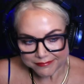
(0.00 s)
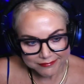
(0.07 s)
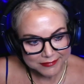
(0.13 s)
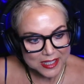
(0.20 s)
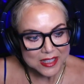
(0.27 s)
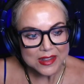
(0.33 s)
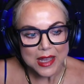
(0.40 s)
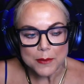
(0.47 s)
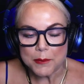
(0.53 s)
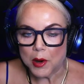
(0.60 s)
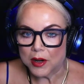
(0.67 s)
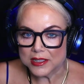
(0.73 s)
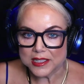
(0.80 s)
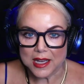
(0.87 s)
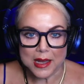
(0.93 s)
did that
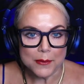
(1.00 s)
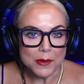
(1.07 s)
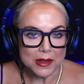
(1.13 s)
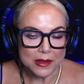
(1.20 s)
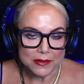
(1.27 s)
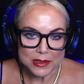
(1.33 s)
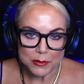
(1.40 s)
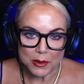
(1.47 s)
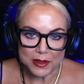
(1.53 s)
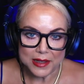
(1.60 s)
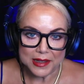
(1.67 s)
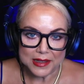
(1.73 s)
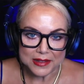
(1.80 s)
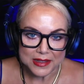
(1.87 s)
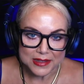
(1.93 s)
part time while I was
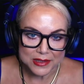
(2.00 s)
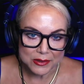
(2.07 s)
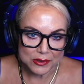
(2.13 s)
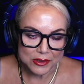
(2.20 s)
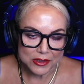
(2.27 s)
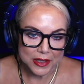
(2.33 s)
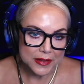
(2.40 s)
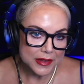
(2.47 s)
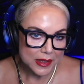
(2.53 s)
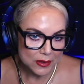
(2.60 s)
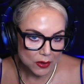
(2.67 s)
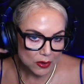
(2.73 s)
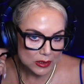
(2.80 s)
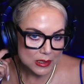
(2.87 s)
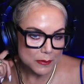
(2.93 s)
working at the school, and then
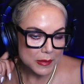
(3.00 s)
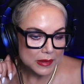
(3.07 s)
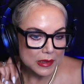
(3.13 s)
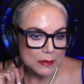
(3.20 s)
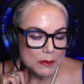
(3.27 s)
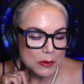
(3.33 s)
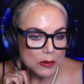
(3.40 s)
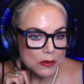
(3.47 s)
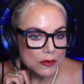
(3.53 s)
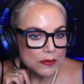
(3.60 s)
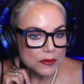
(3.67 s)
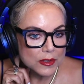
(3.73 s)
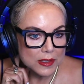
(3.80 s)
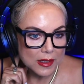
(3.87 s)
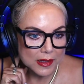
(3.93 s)
ultimately
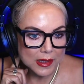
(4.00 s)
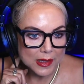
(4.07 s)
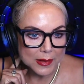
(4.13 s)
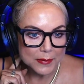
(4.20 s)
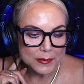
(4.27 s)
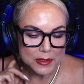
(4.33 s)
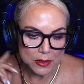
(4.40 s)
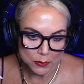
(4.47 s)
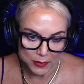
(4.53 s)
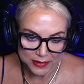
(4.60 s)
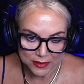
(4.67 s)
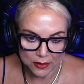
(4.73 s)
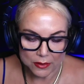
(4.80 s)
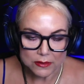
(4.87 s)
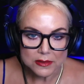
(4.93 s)
moved um, to the
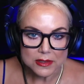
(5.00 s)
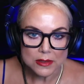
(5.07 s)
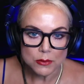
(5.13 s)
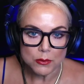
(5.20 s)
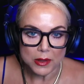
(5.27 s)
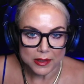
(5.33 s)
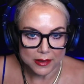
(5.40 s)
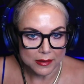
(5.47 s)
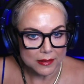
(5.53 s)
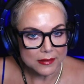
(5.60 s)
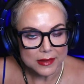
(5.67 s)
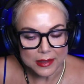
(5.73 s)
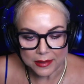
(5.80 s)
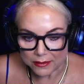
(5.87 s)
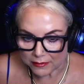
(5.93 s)
West Coast, where
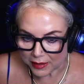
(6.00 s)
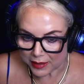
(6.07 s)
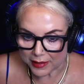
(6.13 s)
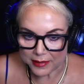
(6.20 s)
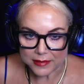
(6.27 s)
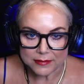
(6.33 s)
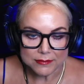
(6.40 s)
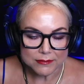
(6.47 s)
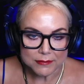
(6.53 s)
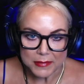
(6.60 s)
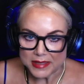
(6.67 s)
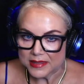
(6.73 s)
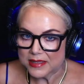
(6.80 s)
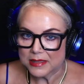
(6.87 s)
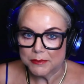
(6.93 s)
you know I
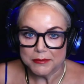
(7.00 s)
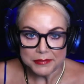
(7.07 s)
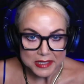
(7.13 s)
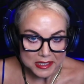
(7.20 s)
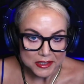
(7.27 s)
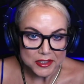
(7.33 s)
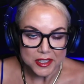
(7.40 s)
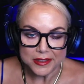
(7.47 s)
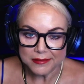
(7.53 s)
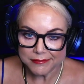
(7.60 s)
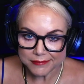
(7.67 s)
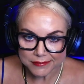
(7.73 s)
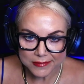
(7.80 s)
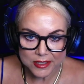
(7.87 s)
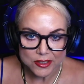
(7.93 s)
missed teaching.
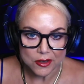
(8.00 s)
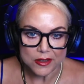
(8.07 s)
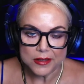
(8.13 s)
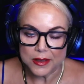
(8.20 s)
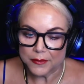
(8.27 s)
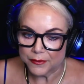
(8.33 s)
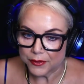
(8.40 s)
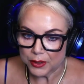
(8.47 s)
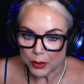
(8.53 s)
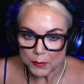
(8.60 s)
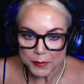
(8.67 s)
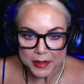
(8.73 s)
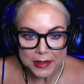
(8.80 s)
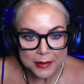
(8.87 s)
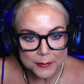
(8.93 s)
Mm -hmm. Started up VO
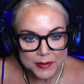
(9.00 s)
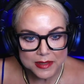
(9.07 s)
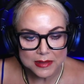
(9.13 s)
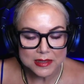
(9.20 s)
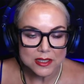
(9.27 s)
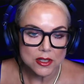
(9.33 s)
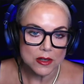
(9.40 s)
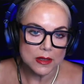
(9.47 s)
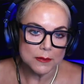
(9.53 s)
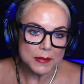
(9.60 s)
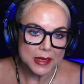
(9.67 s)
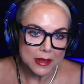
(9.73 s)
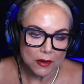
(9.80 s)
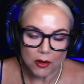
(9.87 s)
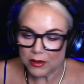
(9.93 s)
Peeps, started
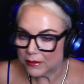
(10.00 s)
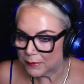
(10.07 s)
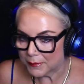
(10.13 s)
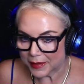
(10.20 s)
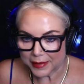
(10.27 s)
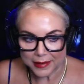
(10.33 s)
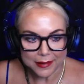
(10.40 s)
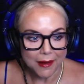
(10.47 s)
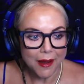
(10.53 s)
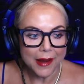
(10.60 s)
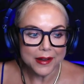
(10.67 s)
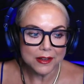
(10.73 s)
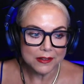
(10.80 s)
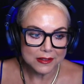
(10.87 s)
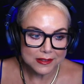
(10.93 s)
meeting all of my
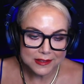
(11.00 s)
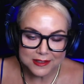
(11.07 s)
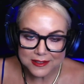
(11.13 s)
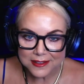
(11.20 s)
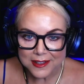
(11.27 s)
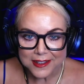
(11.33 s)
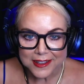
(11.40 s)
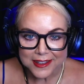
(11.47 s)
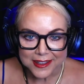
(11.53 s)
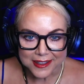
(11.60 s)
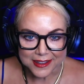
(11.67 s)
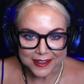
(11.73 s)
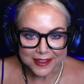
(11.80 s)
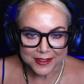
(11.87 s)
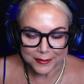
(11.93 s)
idols,
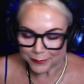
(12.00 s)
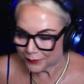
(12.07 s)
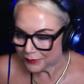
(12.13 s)
and